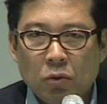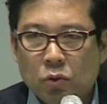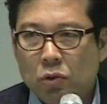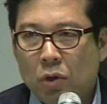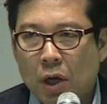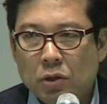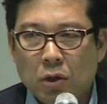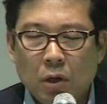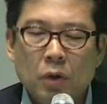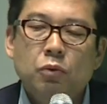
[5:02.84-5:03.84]
also other
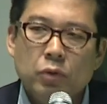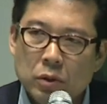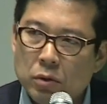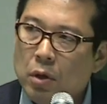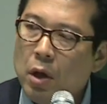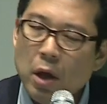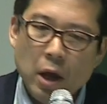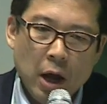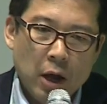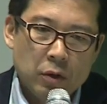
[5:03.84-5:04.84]
countries.
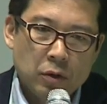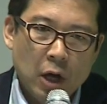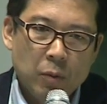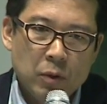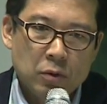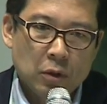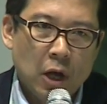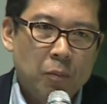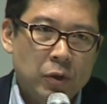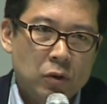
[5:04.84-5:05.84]
And I believe the
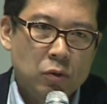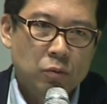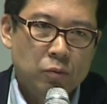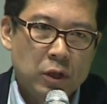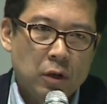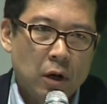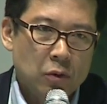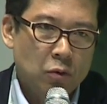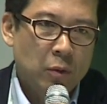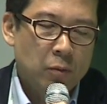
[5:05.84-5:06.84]
company could be
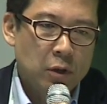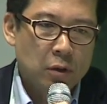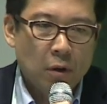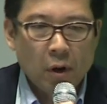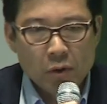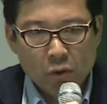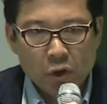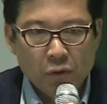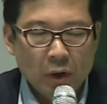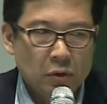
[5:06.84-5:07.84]
so maybe
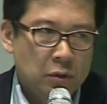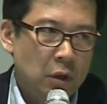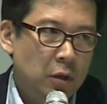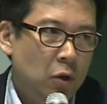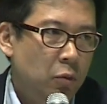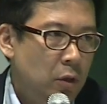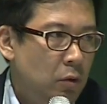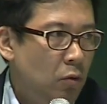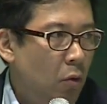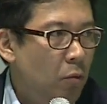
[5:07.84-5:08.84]
de facto standard of the
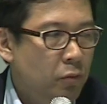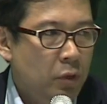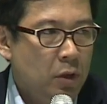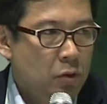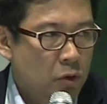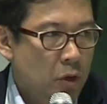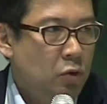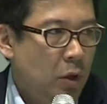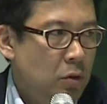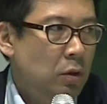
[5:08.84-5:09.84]
next
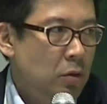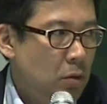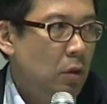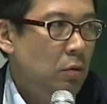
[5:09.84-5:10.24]
generation SNS.